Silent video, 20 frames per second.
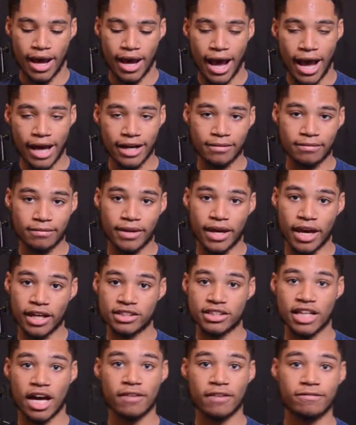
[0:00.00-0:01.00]
Adam
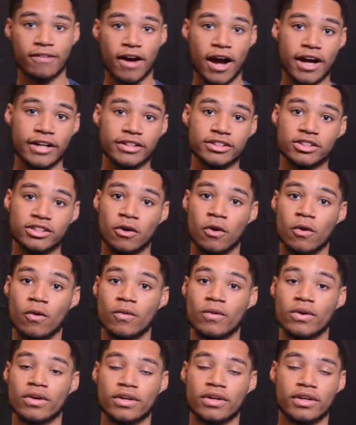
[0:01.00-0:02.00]
Gase got fired,
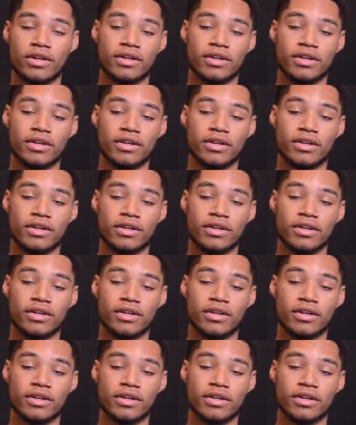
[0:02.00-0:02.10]
so